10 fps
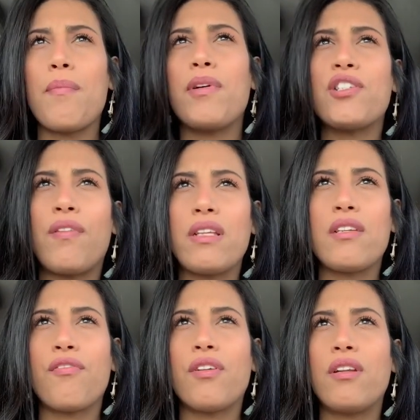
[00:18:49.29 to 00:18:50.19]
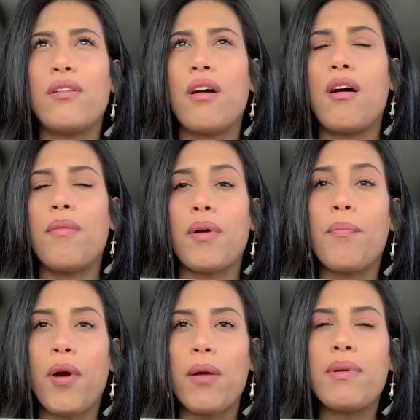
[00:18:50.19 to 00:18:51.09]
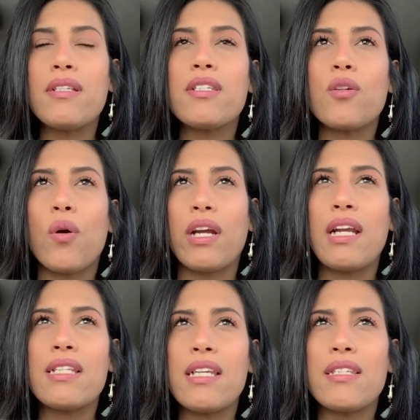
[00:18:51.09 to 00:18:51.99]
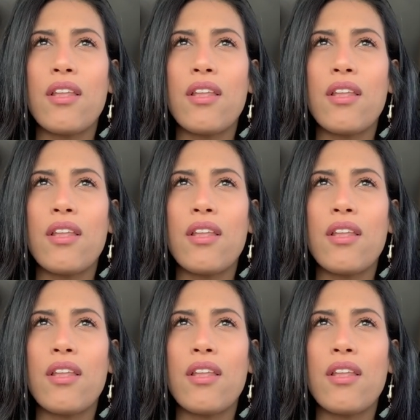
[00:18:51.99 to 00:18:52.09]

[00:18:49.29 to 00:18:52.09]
a bunch of like different compartments to organize things.